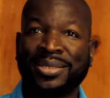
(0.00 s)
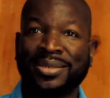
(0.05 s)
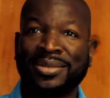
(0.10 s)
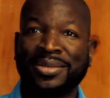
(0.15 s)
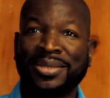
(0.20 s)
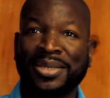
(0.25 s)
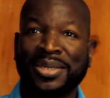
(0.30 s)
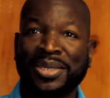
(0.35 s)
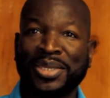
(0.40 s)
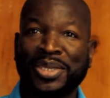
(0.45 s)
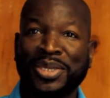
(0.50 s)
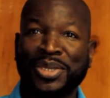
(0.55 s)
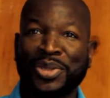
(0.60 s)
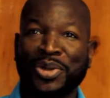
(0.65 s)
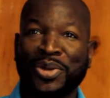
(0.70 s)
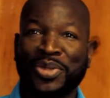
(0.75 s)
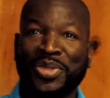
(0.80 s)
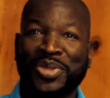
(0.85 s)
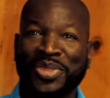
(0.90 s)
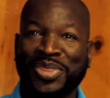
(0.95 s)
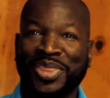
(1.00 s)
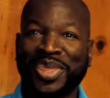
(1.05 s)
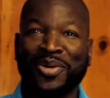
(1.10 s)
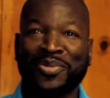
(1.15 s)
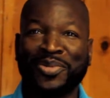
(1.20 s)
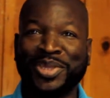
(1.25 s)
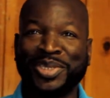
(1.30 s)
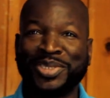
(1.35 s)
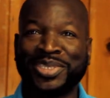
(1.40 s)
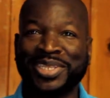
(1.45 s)
and, you know, there
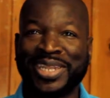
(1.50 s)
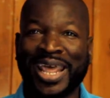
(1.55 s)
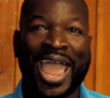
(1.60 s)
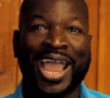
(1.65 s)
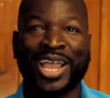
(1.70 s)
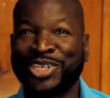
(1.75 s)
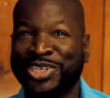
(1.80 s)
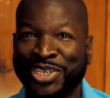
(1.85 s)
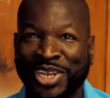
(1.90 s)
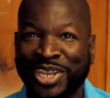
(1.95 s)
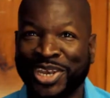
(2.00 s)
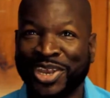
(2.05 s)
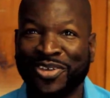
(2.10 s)
was action and